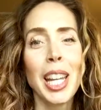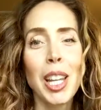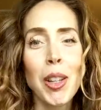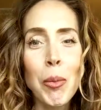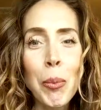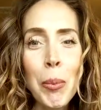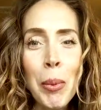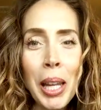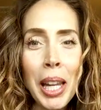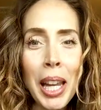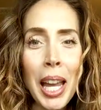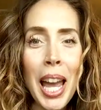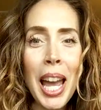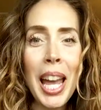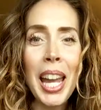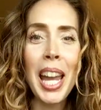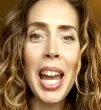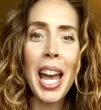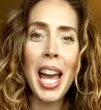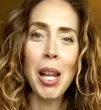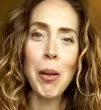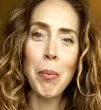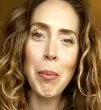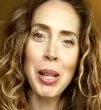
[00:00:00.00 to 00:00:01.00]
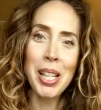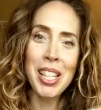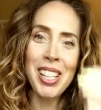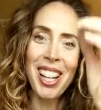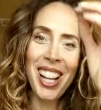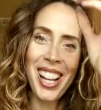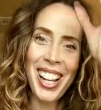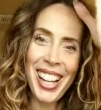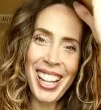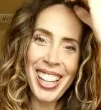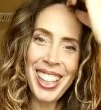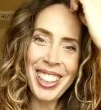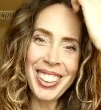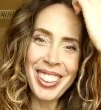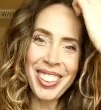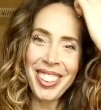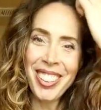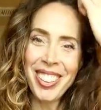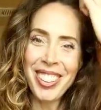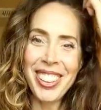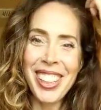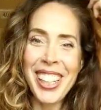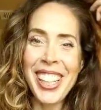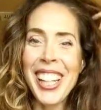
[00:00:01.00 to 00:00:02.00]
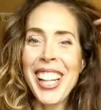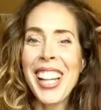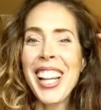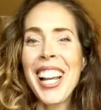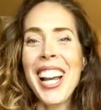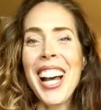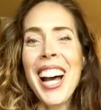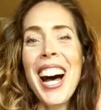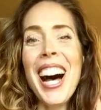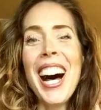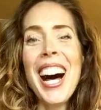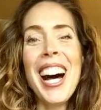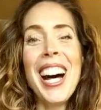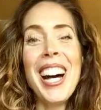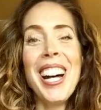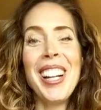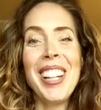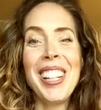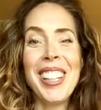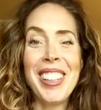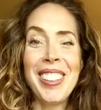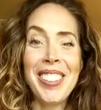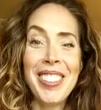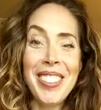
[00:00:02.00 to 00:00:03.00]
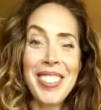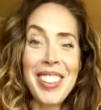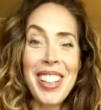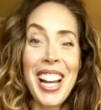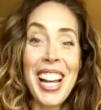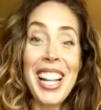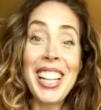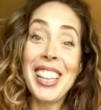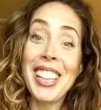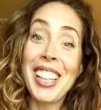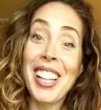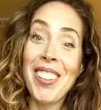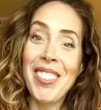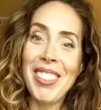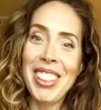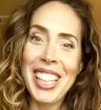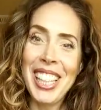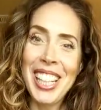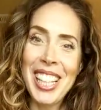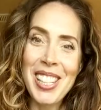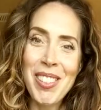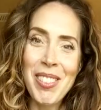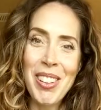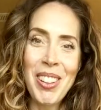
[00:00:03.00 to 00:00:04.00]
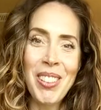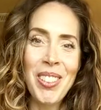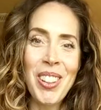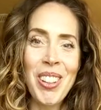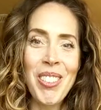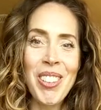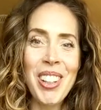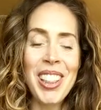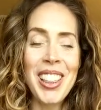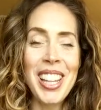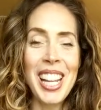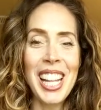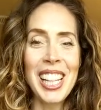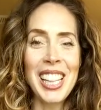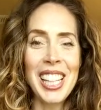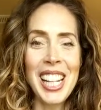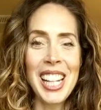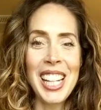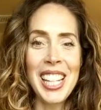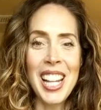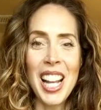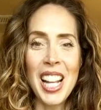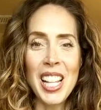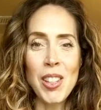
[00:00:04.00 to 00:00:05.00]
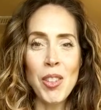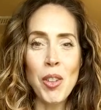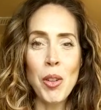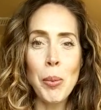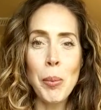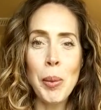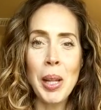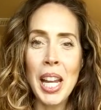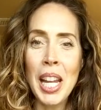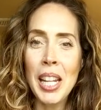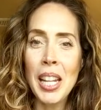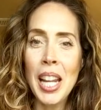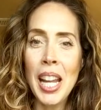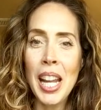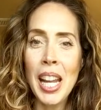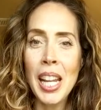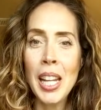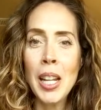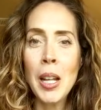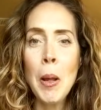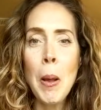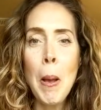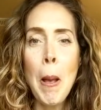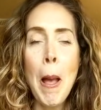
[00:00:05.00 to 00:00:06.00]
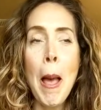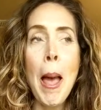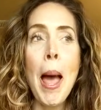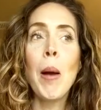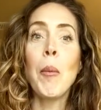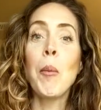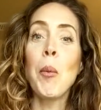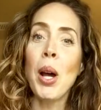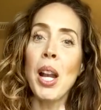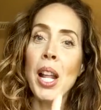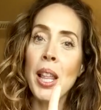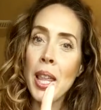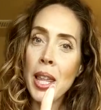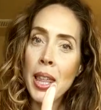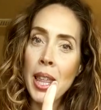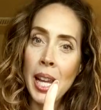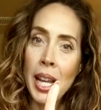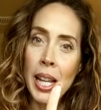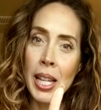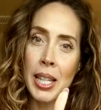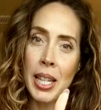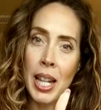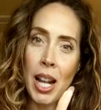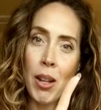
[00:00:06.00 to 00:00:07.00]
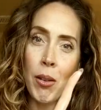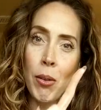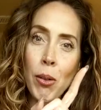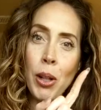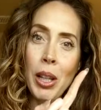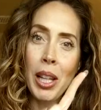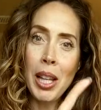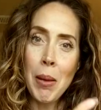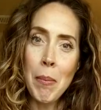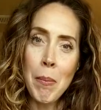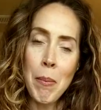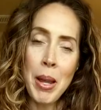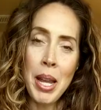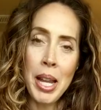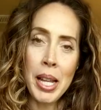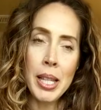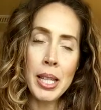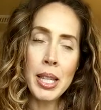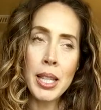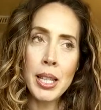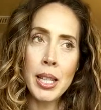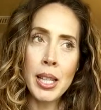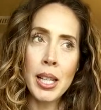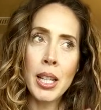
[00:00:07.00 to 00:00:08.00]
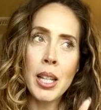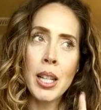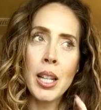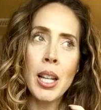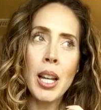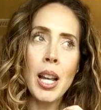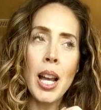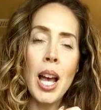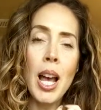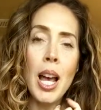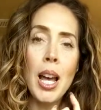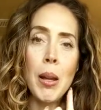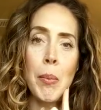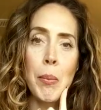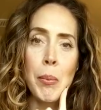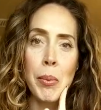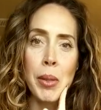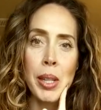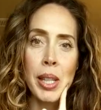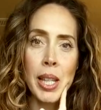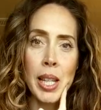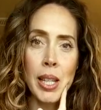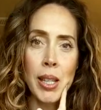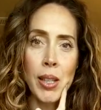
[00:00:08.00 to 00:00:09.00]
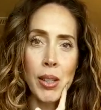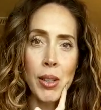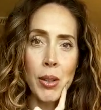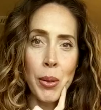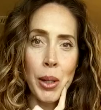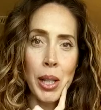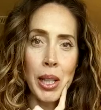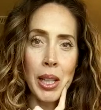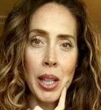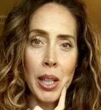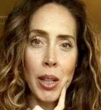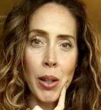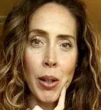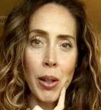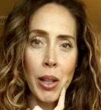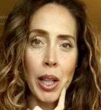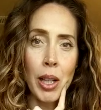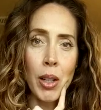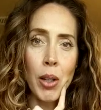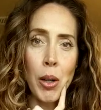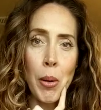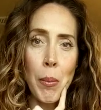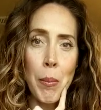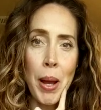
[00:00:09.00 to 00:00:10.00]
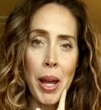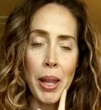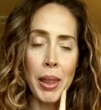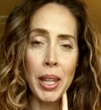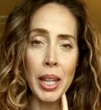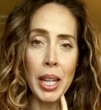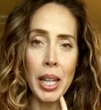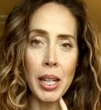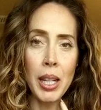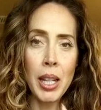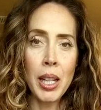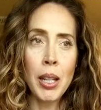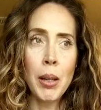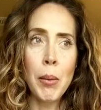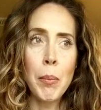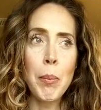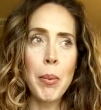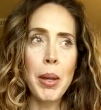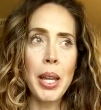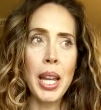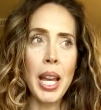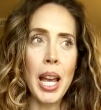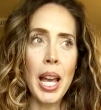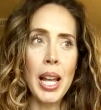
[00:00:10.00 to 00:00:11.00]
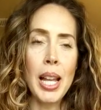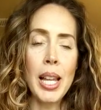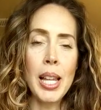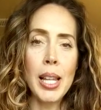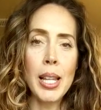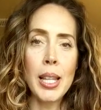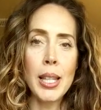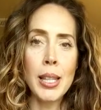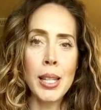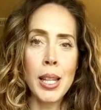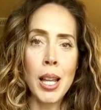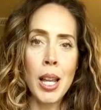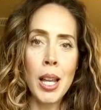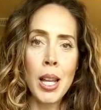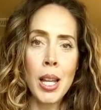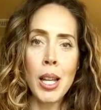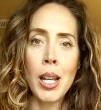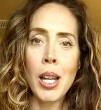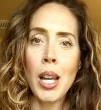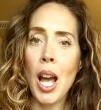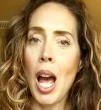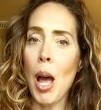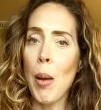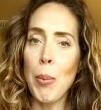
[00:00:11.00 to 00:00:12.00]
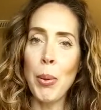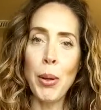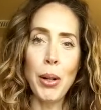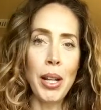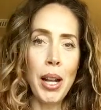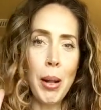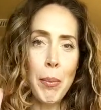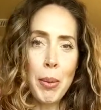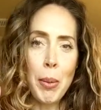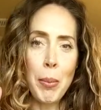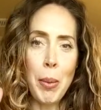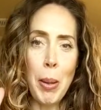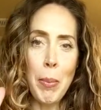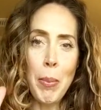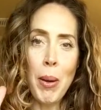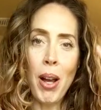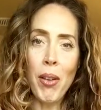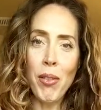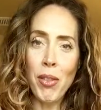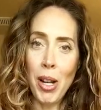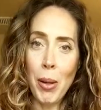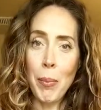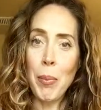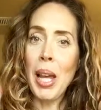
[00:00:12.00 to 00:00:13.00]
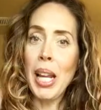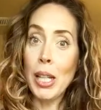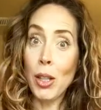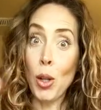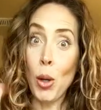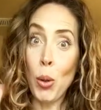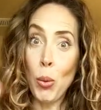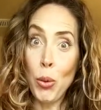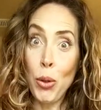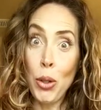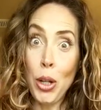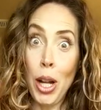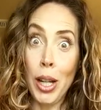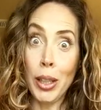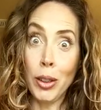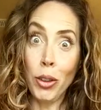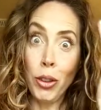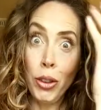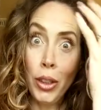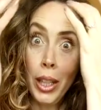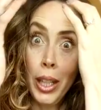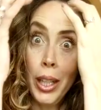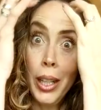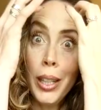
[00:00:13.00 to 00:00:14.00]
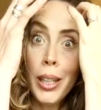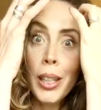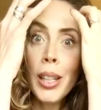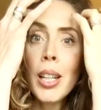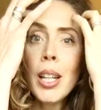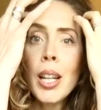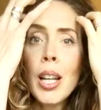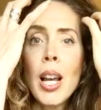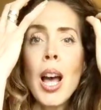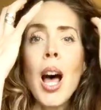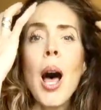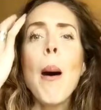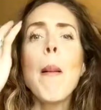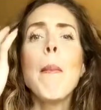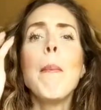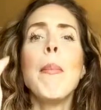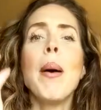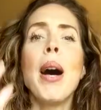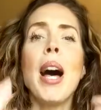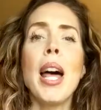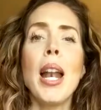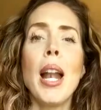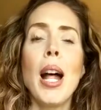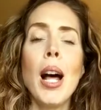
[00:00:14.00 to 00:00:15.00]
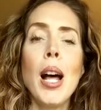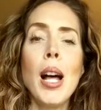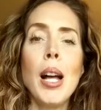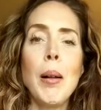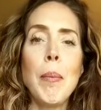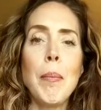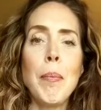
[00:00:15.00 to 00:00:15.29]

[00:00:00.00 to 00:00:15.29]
give me a head massage. I love it. It's my favorite thing that he does for me at night. And one of the things that I've really missed since doing the curly girl method, because I put it up in my buff and I'm like, don't touch it. But